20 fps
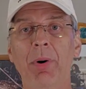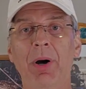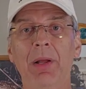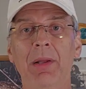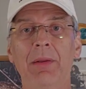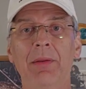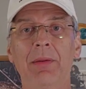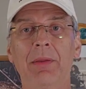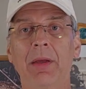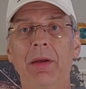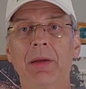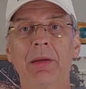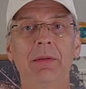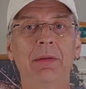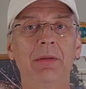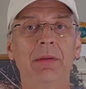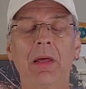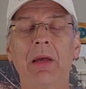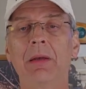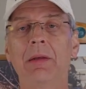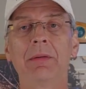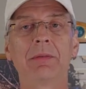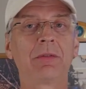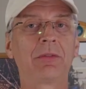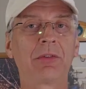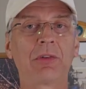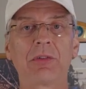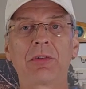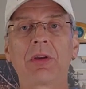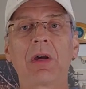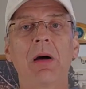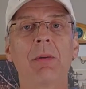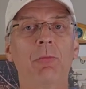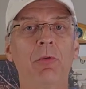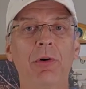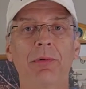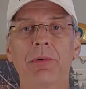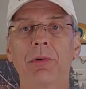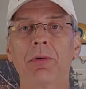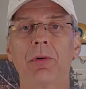But they just come
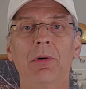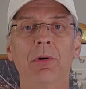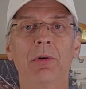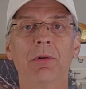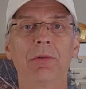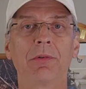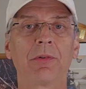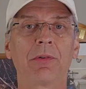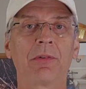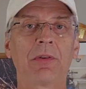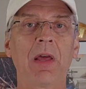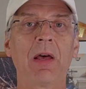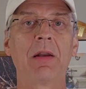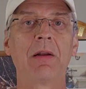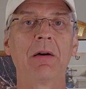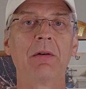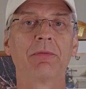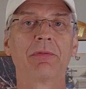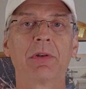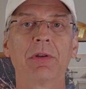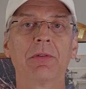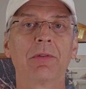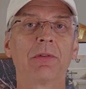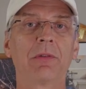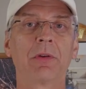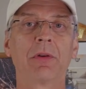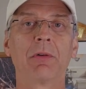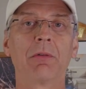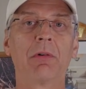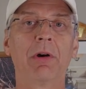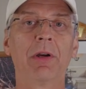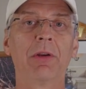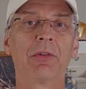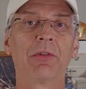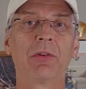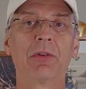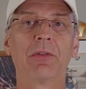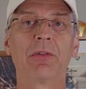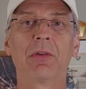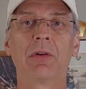with their own set of
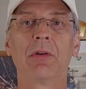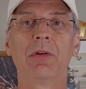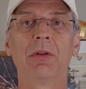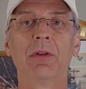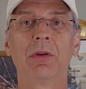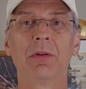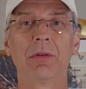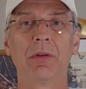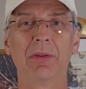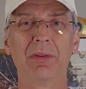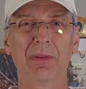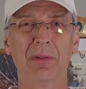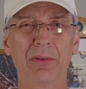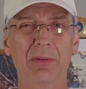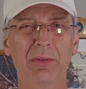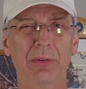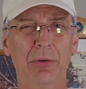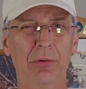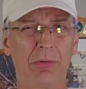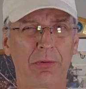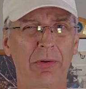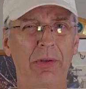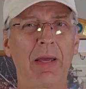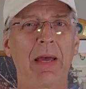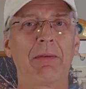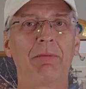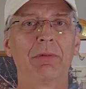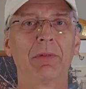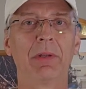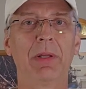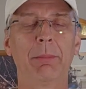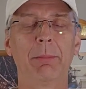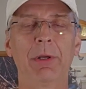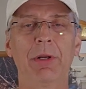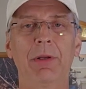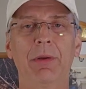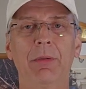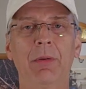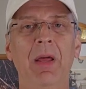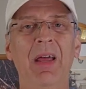considerations. They usually have
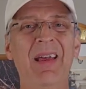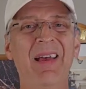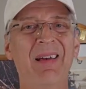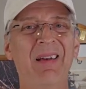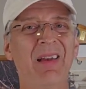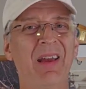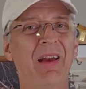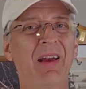limited